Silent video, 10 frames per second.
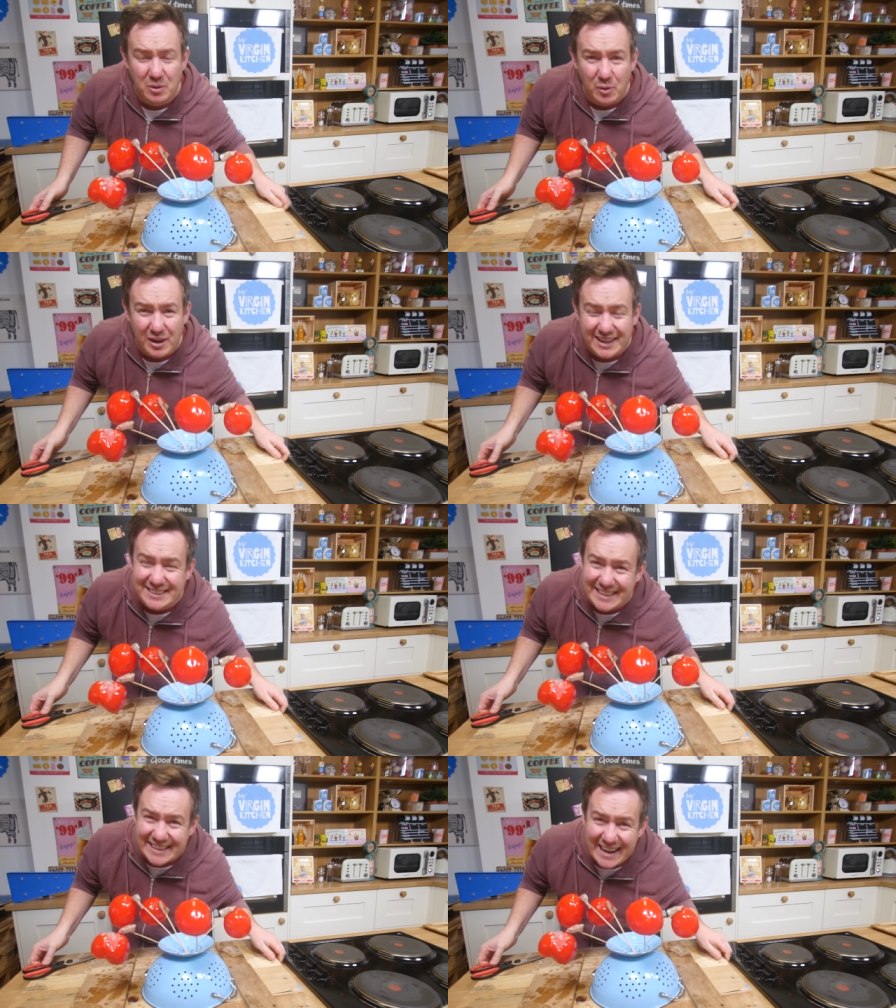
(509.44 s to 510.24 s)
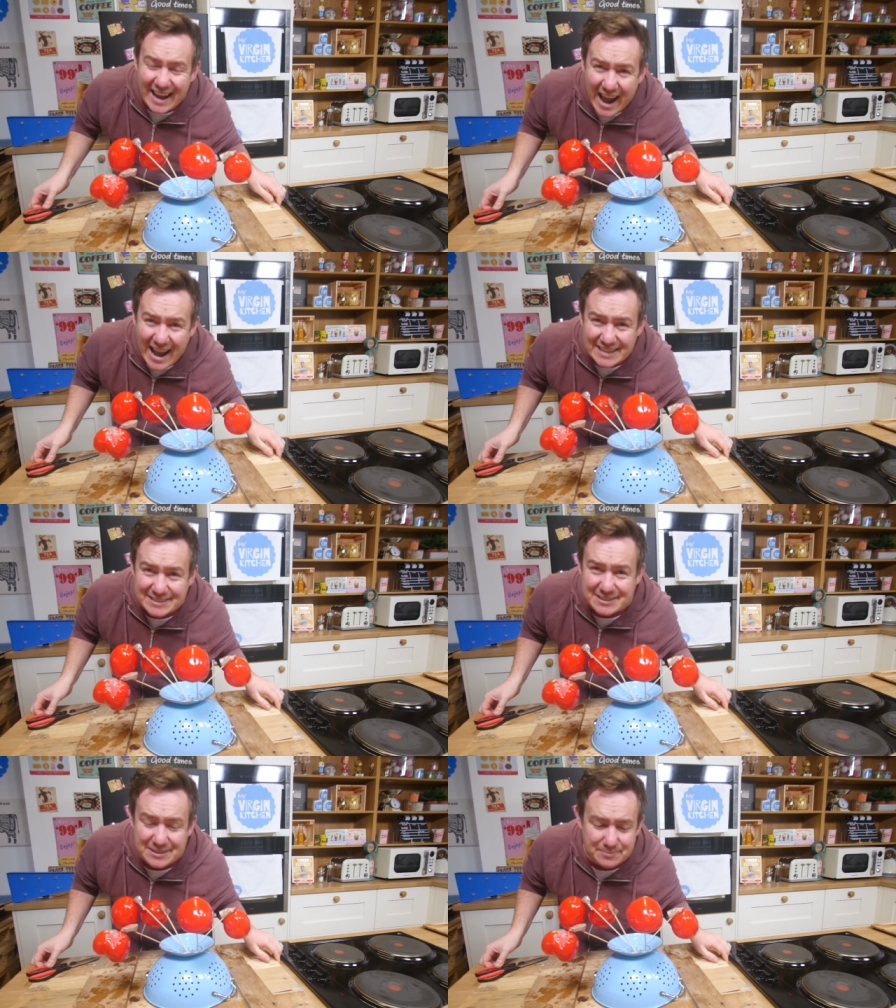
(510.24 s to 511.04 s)
well, I think it
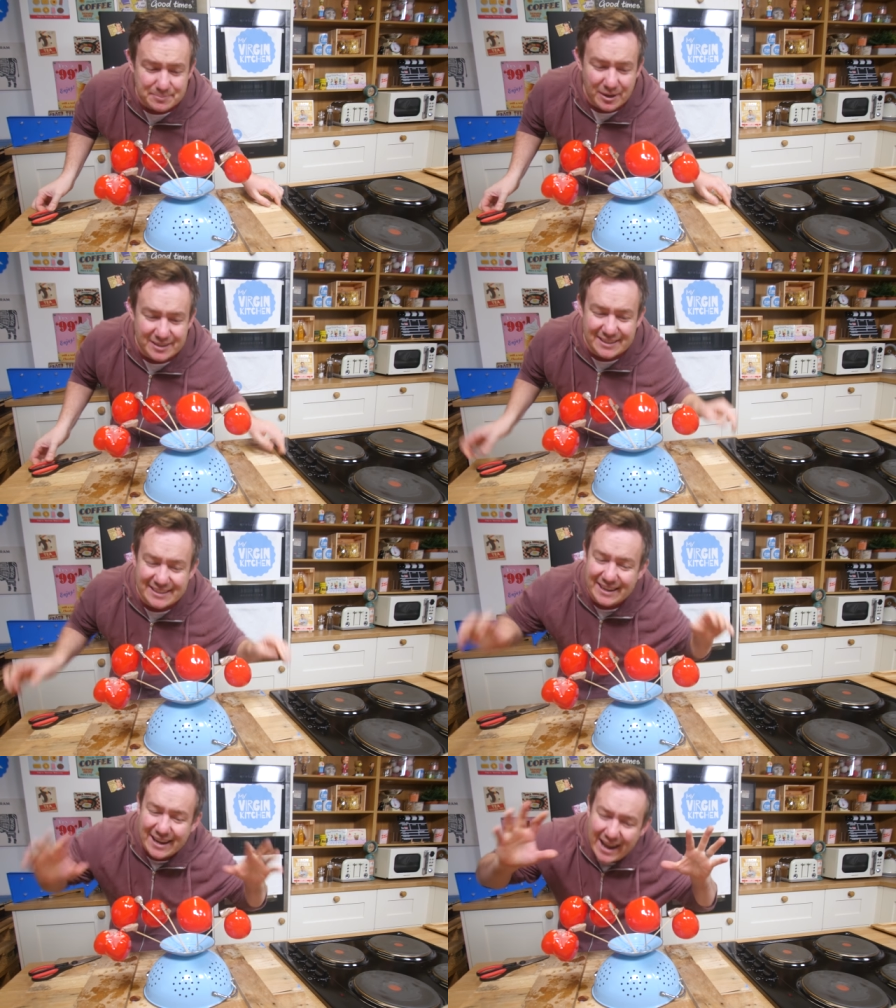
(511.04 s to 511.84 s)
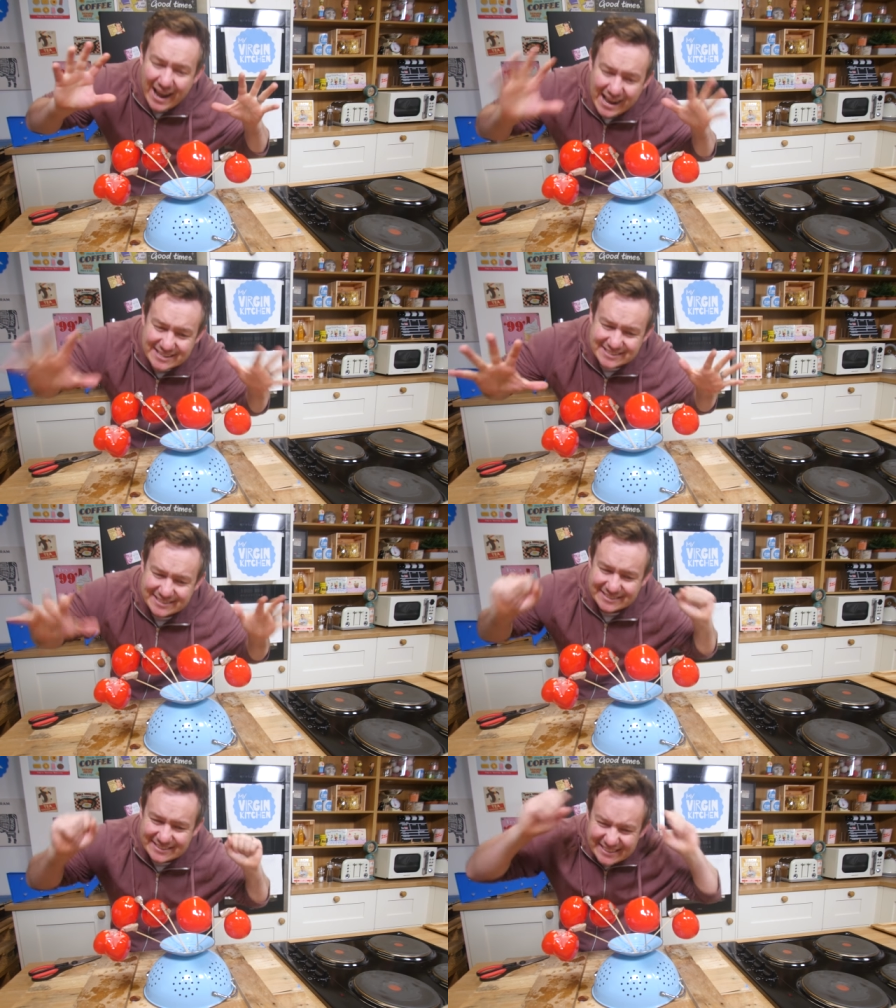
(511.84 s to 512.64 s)
has, but I think it
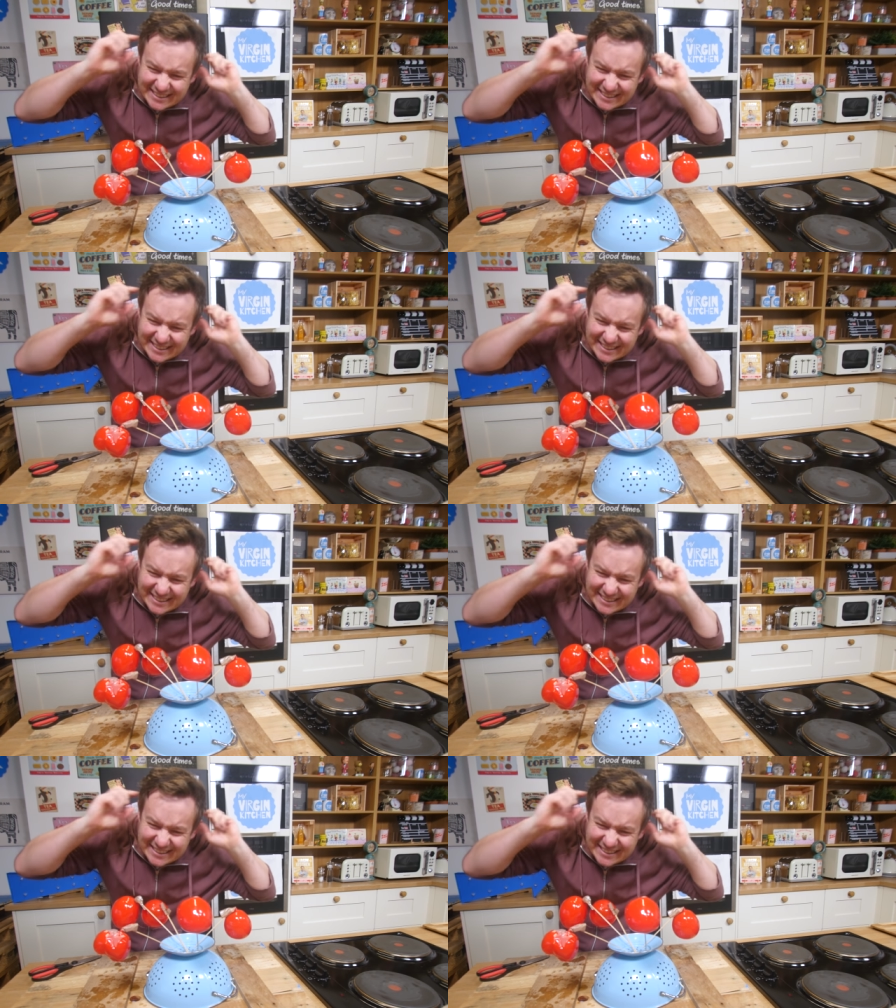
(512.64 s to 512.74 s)
hasn't.